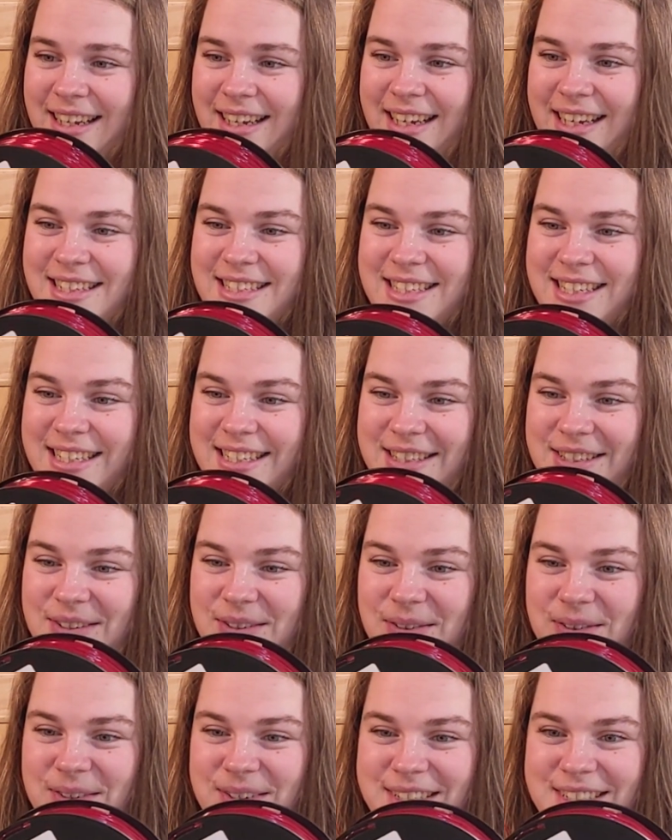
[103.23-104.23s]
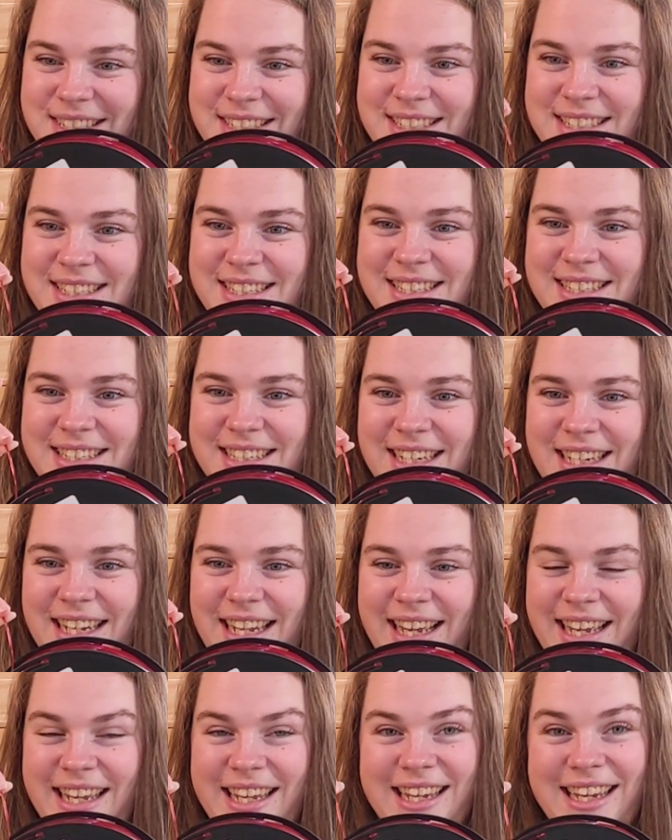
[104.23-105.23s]
It's this gorgeous,
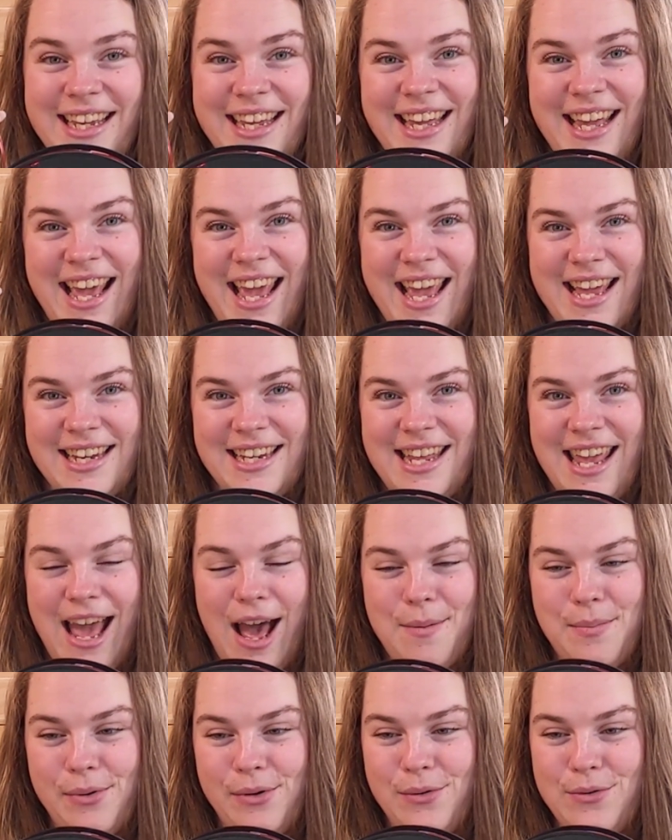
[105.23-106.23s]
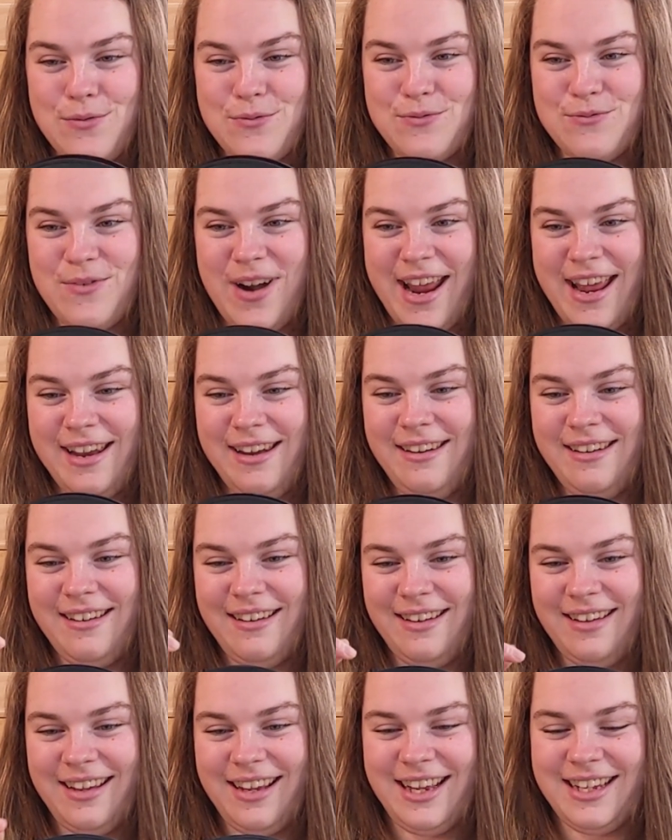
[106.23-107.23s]
like, candy apple red.
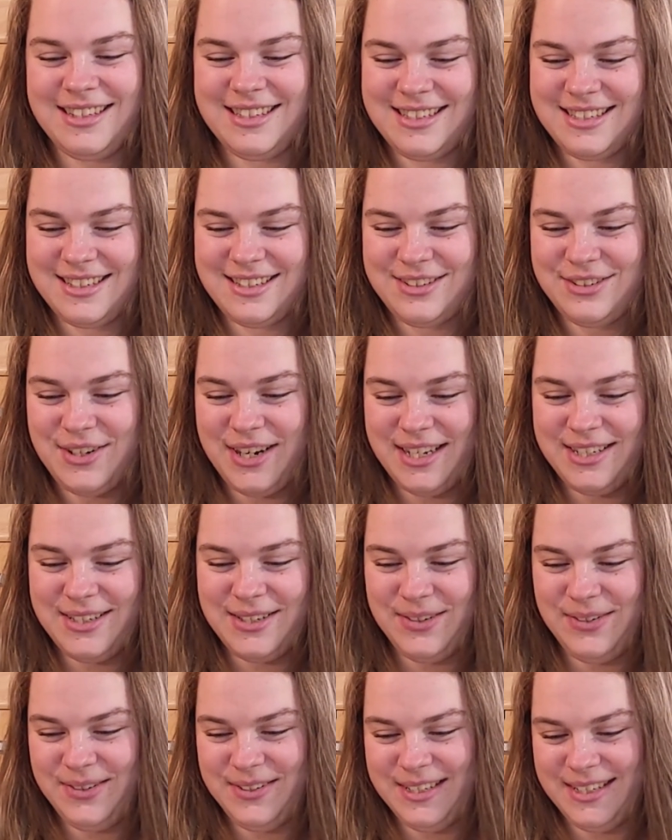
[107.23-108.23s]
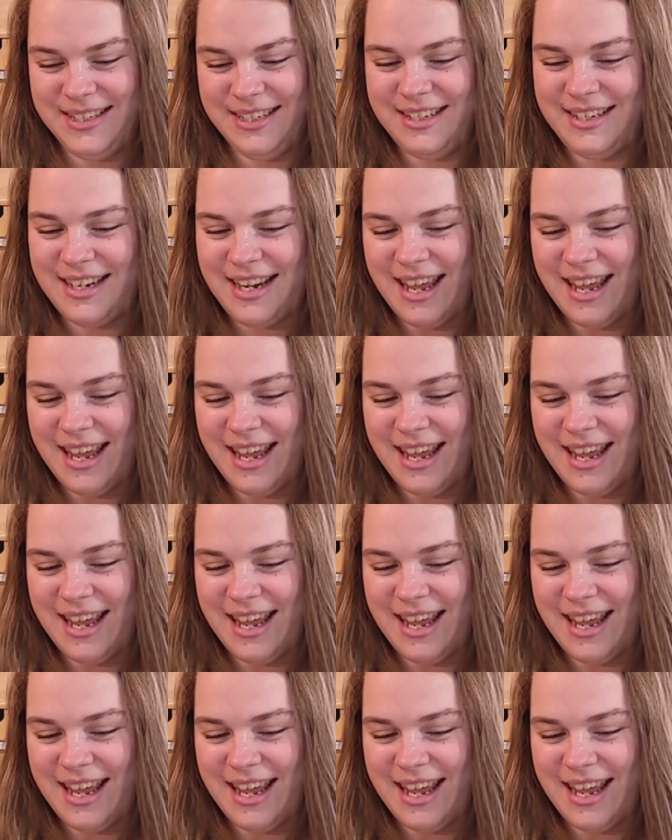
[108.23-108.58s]
It's translucent.